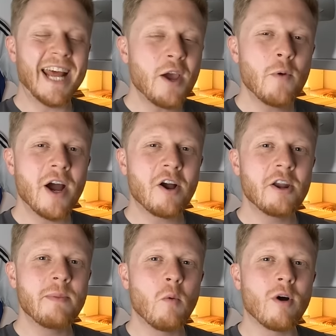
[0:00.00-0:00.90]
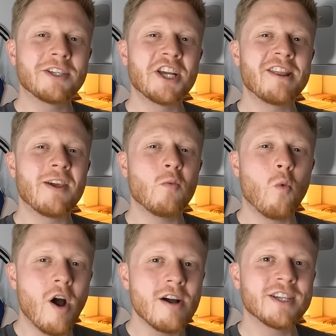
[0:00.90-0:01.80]
Today we are going to be watching the
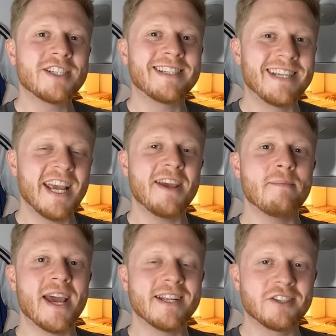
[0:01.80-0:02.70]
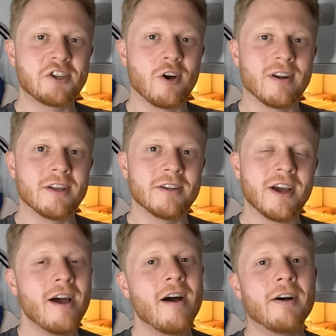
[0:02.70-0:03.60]
worst team in Scotland.
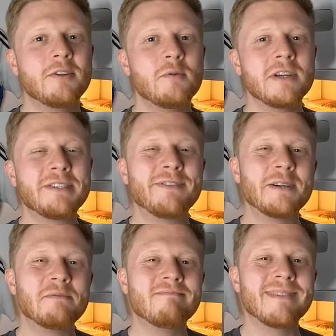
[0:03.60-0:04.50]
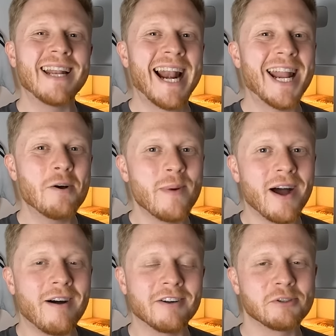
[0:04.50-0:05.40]
I do always feel a little bit
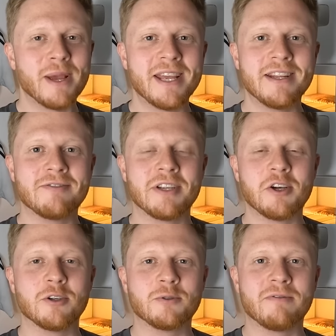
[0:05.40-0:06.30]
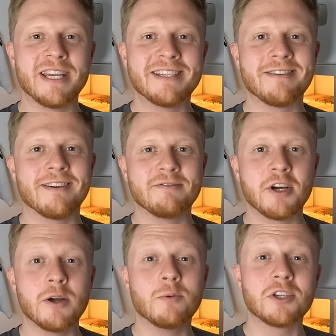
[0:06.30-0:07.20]
harsh making these videos with these kind of
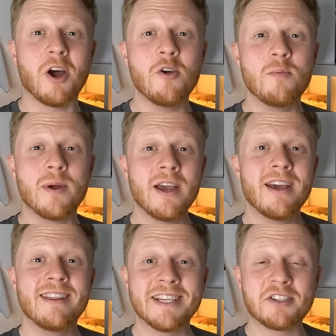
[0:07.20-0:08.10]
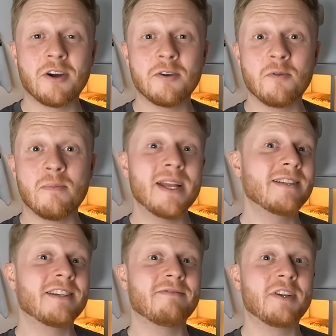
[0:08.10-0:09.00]
titles. I hope this title
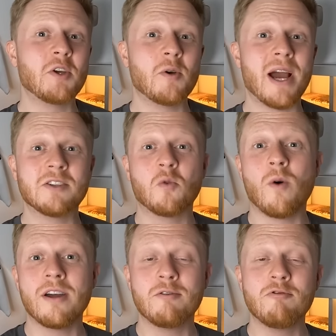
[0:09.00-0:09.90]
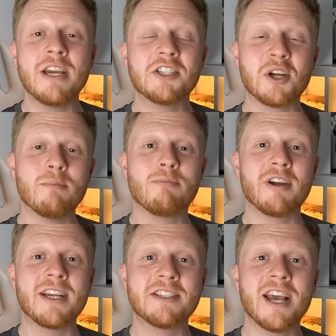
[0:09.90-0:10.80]
means this video has a wider reach and
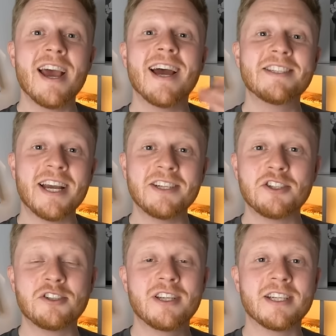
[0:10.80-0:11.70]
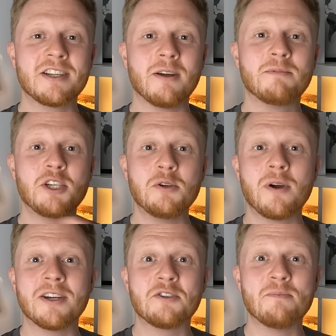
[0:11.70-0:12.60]
brings attention to this club to you
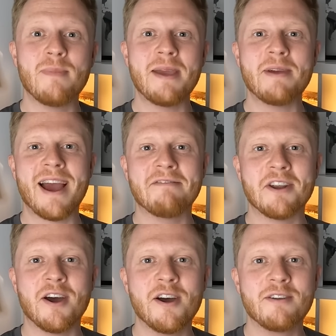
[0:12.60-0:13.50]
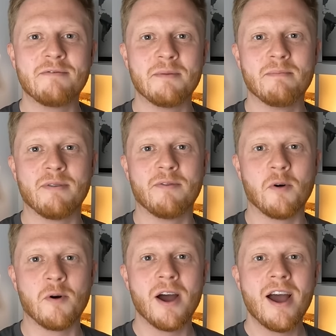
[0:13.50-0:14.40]
guys who maybe haven't heard of them
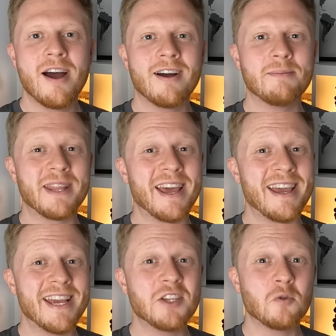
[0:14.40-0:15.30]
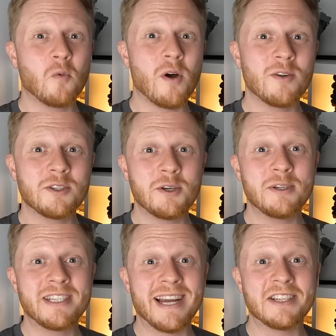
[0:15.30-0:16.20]
before. But there is one or two
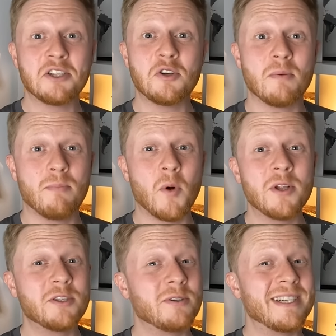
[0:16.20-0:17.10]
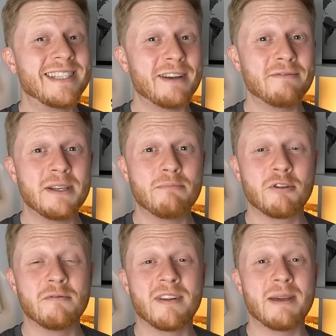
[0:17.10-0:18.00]
stats that you can point to that definitely
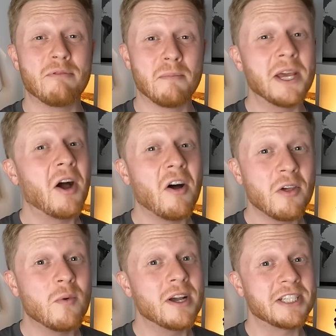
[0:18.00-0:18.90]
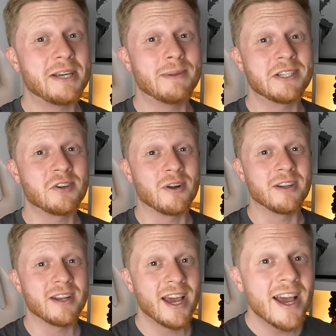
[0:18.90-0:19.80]
prove they probably are the worst team in
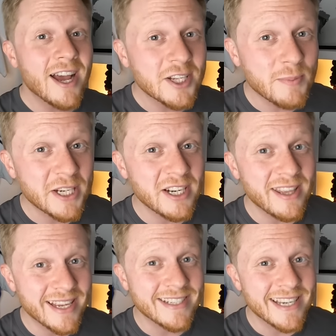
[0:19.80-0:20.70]
Scotland, especially this